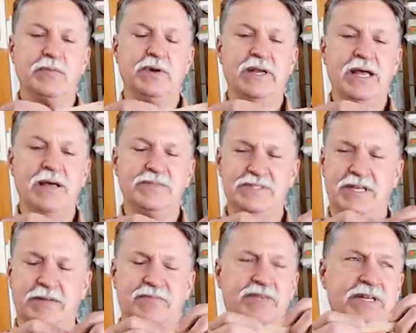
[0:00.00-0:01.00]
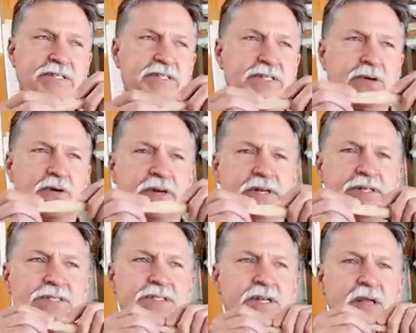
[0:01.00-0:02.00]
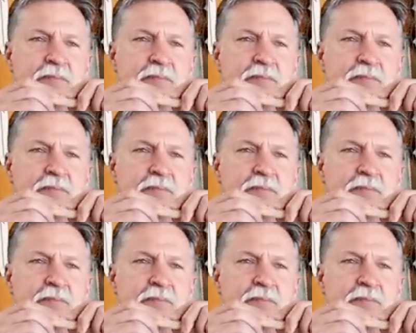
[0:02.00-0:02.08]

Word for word: And what happens, I forget the degrees,